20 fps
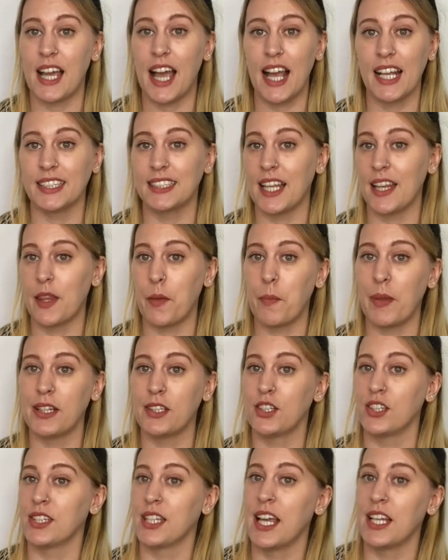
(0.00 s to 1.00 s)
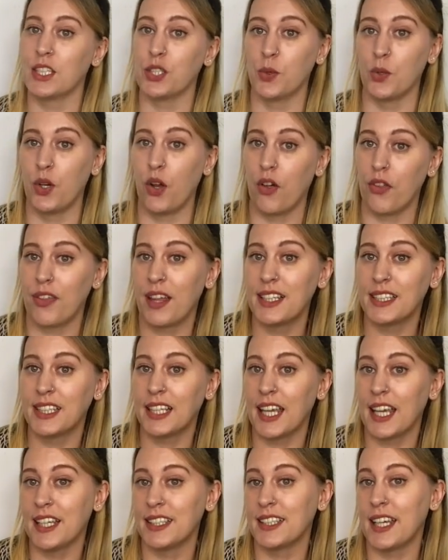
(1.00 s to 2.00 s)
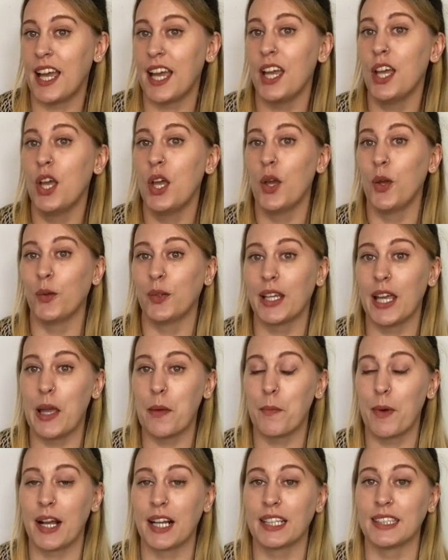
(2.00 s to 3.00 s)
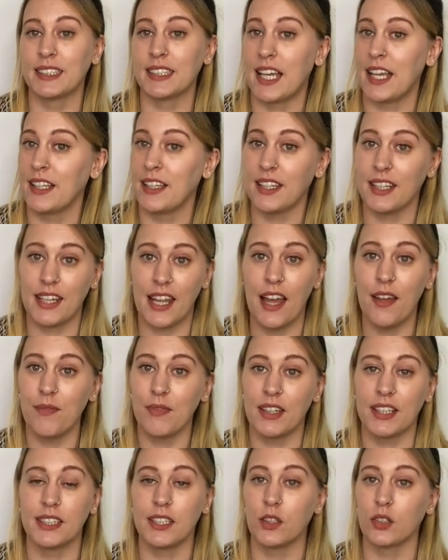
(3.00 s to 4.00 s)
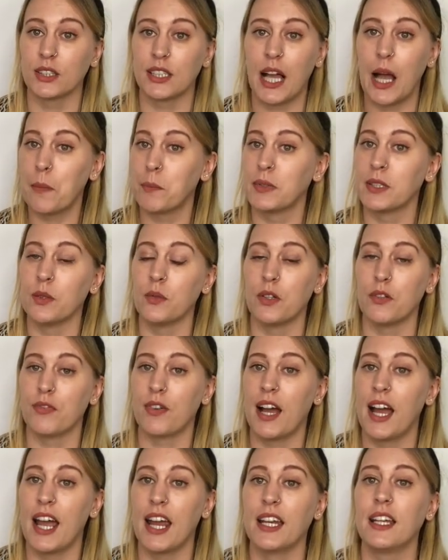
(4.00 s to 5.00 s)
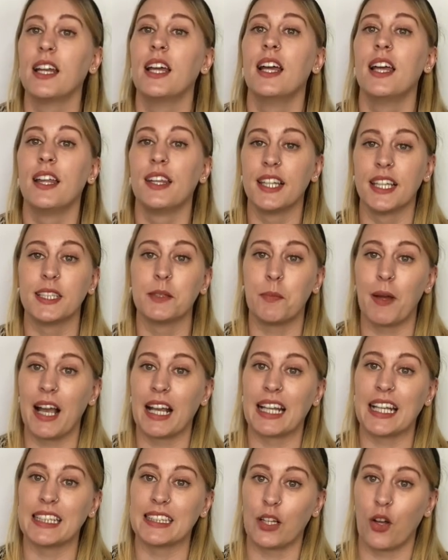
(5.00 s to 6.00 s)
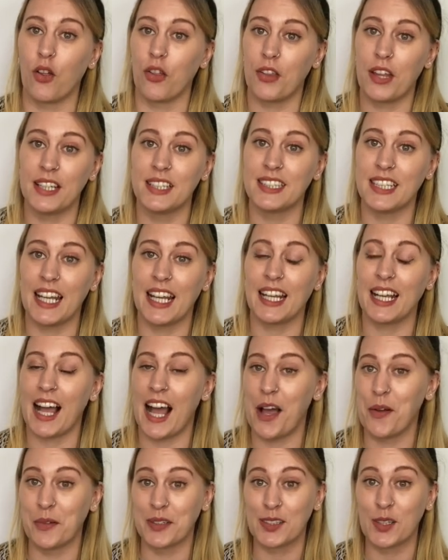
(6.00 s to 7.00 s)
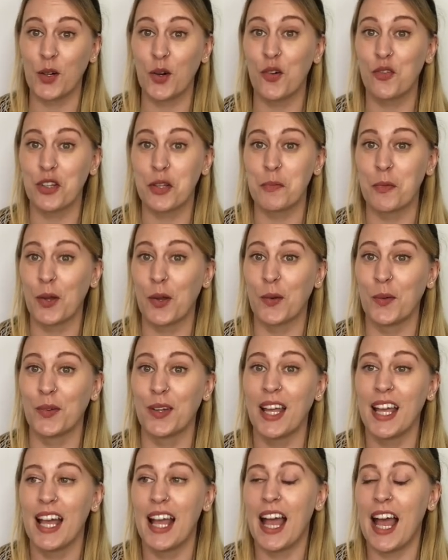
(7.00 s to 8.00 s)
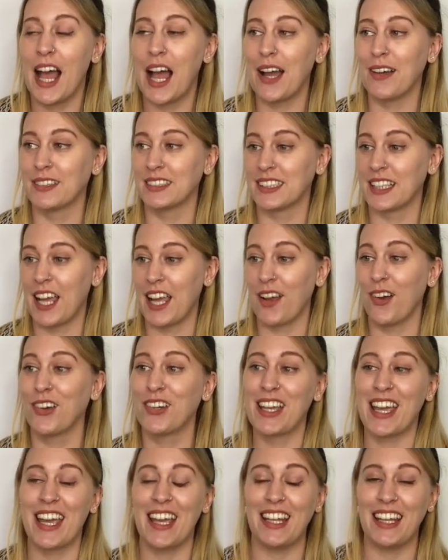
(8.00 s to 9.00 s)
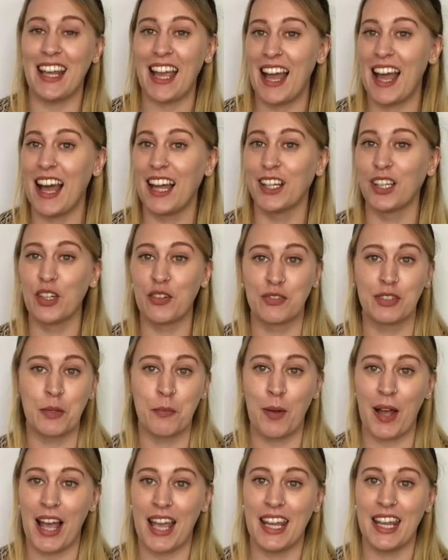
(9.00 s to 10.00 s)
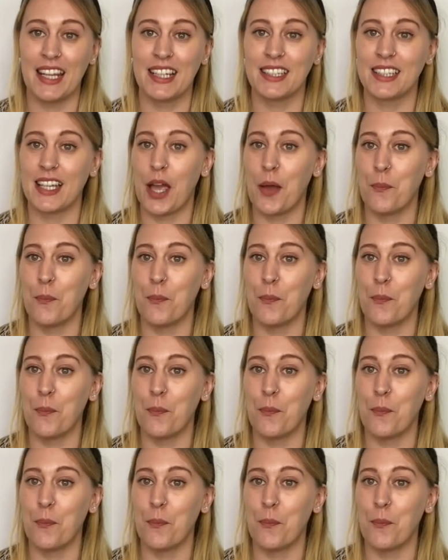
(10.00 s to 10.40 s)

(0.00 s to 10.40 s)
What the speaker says: I sent the pictures then to an authenticator who came back and said, yeah, this looks absolutely fine, this bag is authentic. I was over the moon. I was like, okay, yeah, I'd love to buy it.